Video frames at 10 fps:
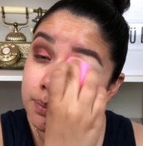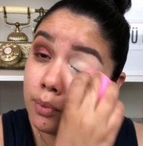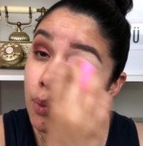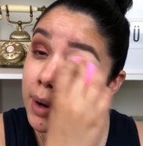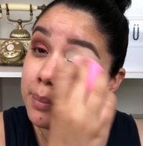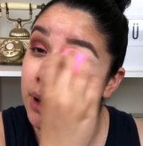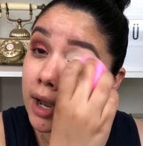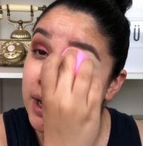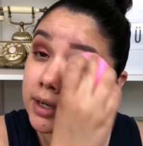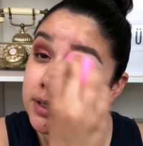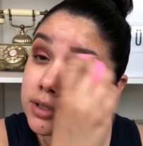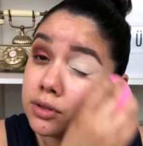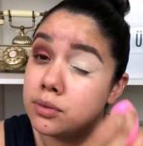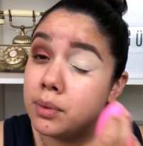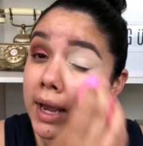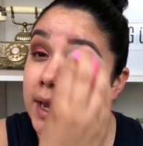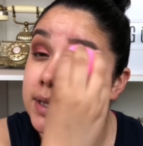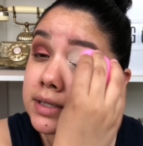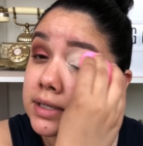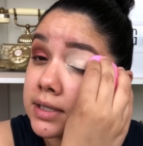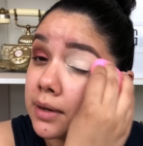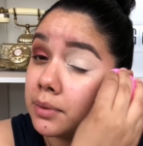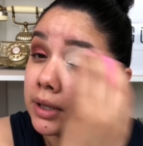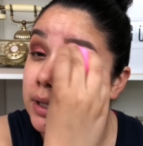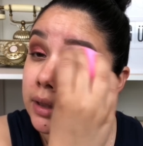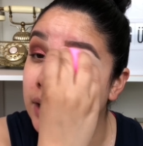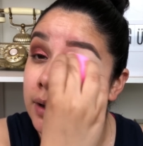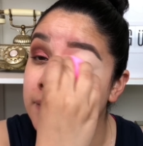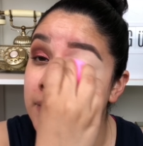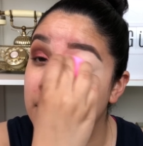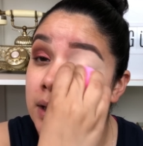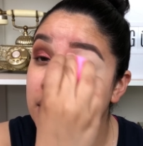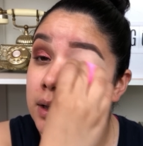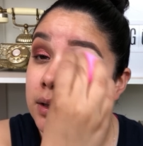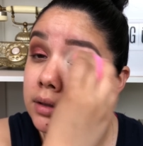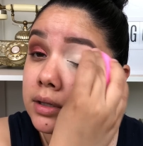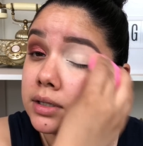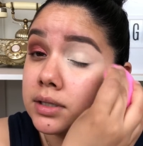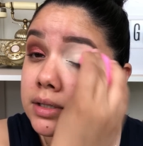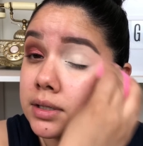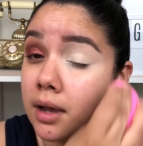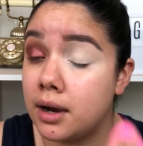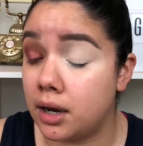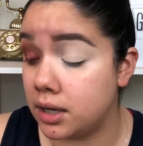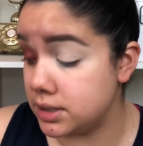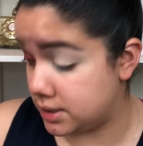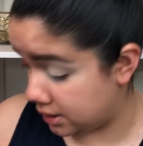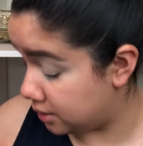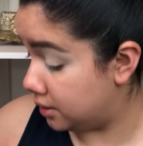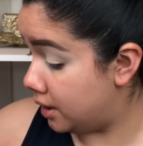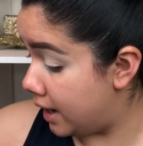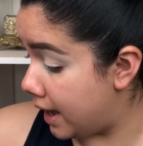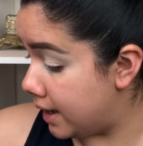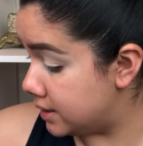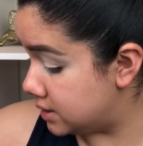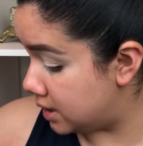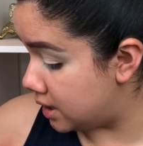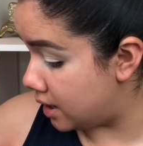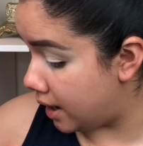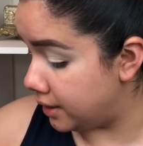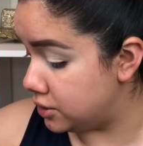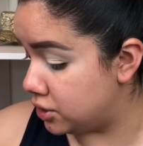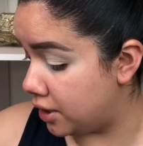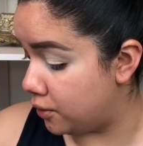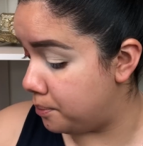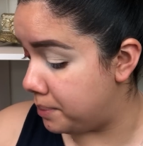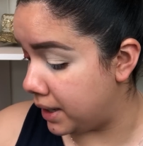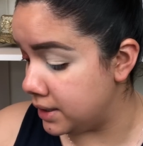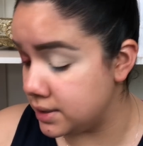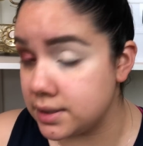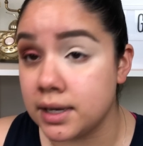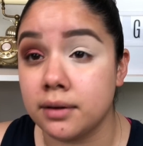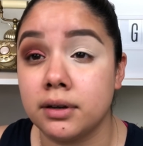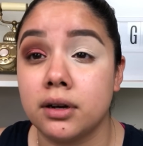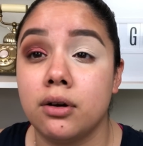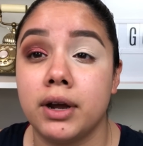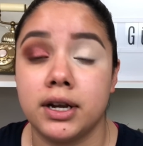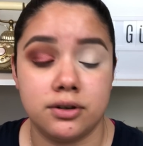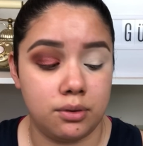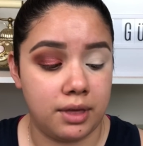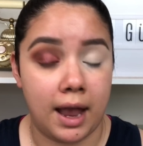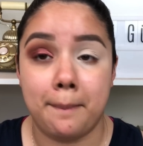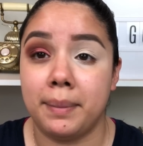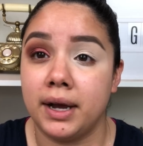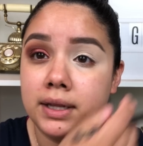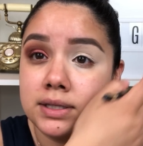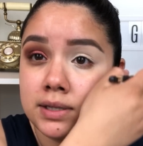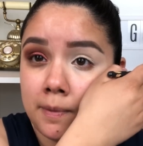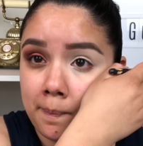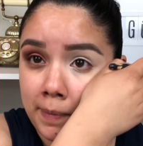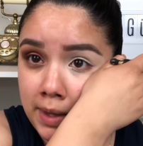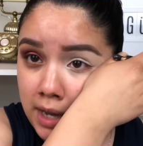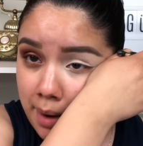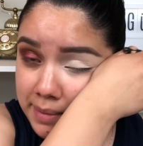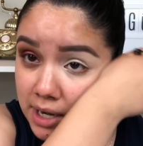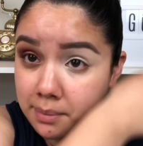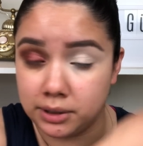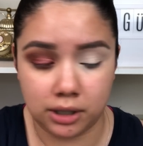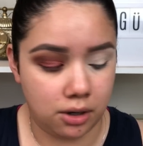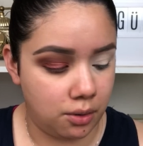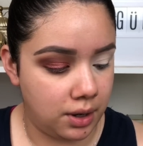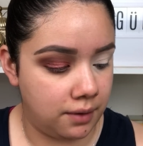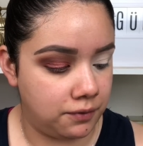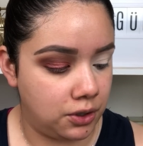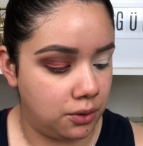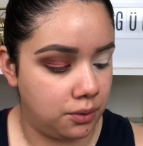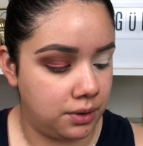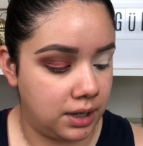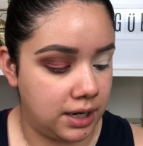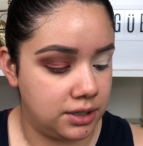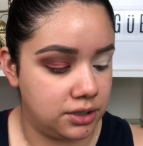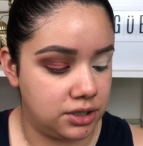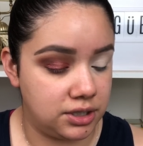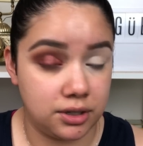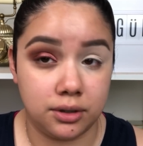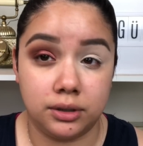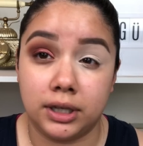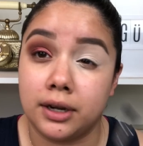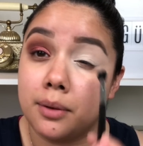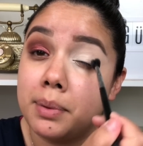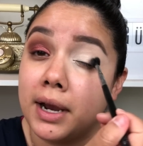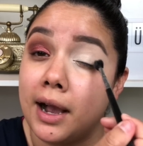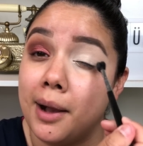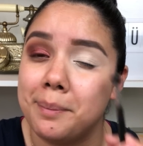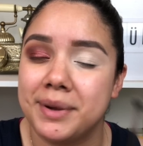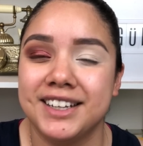one product two ways, since I really love this concealer as an eyeshadow base. I'm gonna go ahead and do that, but comment down below if you think I should still later pick up